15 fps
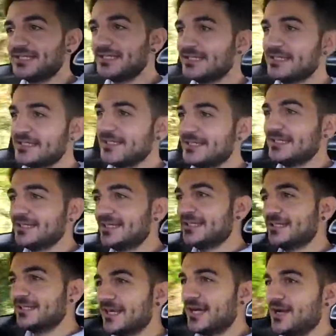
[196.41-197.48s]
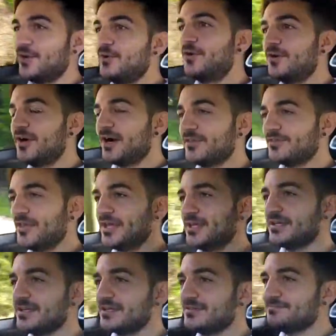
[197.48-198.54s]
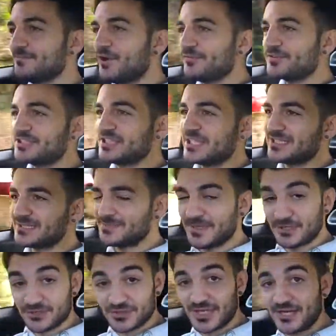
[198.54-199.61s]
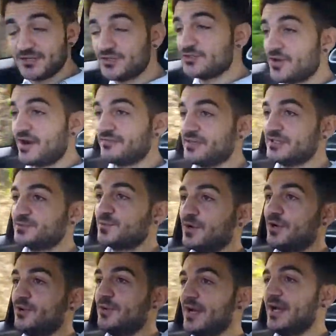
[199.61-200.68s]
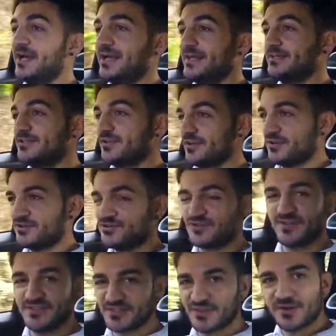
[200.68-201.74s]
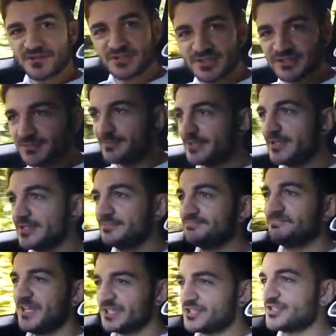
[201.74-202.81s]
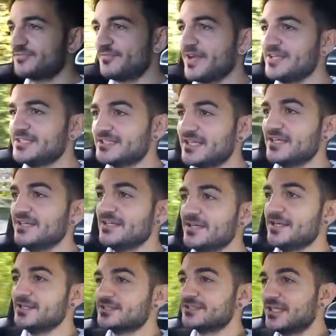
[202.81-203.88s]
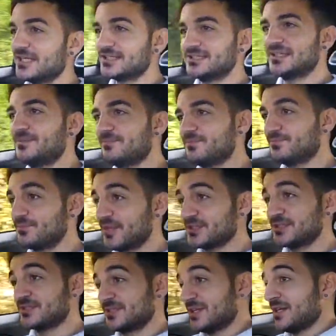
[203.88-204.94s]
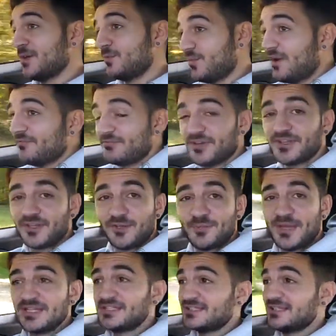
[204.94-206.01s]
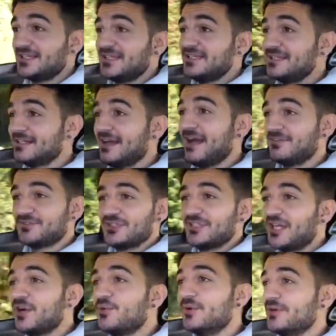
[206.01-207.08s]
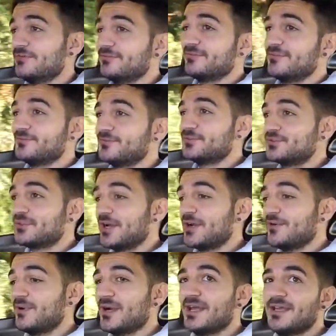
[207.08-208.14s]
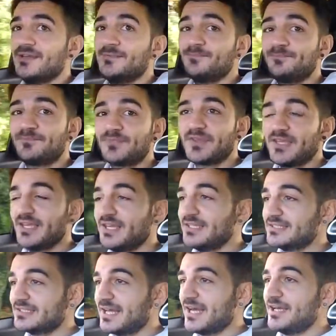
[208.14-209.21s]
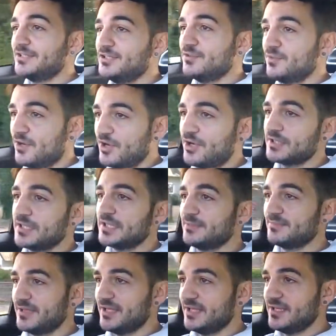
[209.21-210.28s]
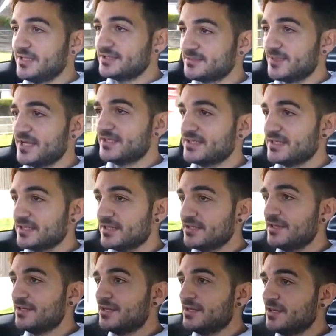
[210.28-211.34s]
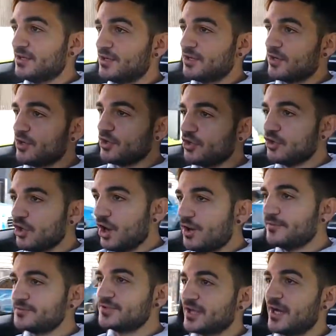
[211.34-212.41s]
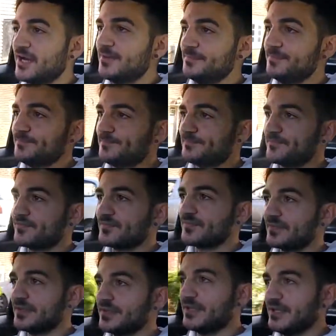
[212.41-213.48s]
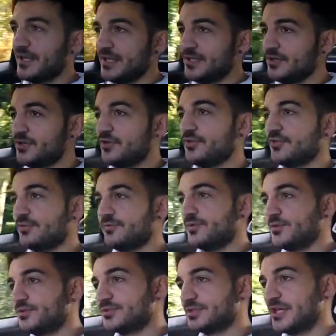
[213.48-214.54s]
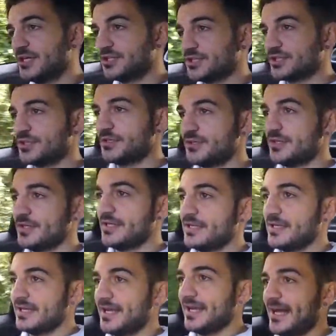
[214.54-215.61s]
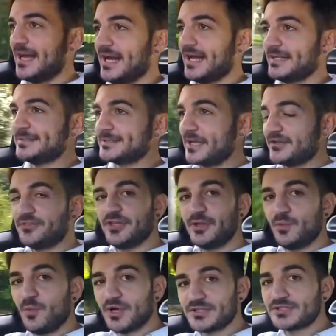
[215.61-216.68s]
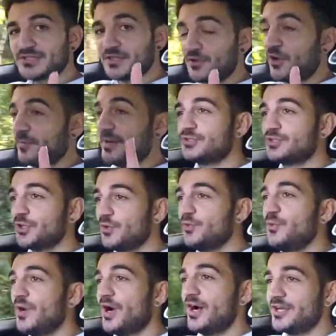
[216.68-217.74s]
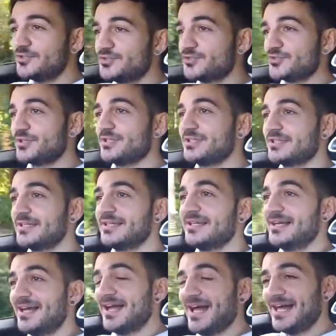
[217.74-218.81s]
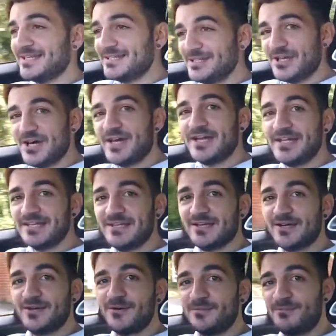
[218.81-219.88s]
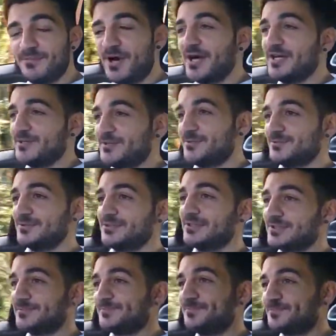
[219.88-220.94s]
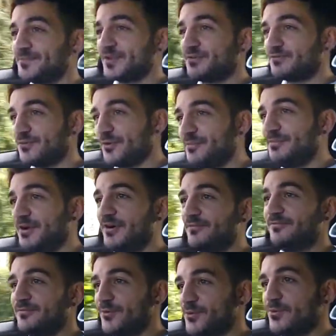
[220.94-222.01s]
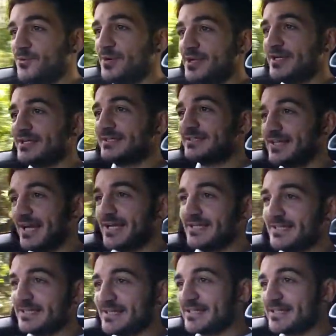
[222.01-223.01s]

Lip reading: Now, I think obviously it depends on how you drive it as well, and you're not going to drive this car sensibly. Let's just face it. So that's one thing that you basically have to deal with straight away, is that you are going to be spending a lot of time in the fuel station. And I think once I got about 209 miles from a full tank.